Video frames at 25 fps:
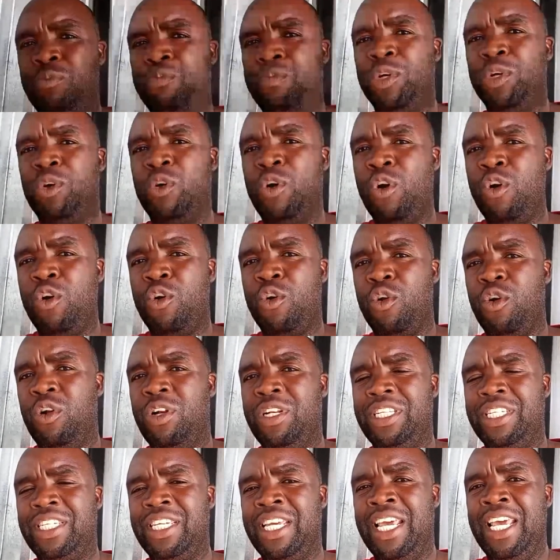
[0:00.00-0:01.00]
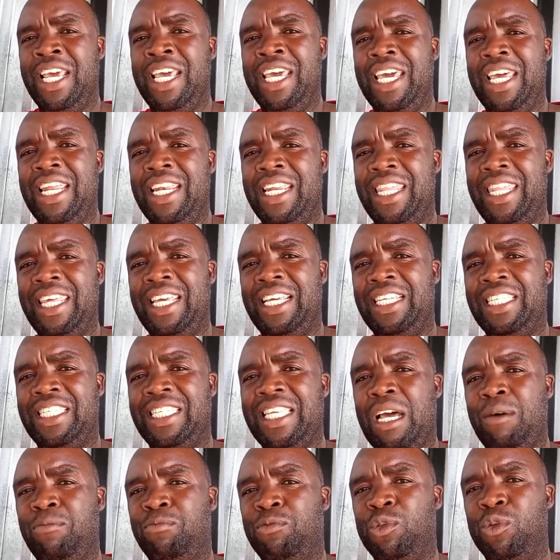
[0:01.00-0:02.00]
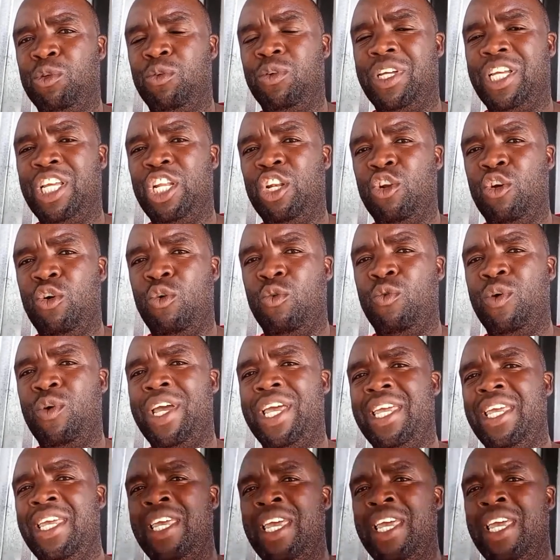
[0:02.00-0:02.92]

be controlled, and there is absolutely no way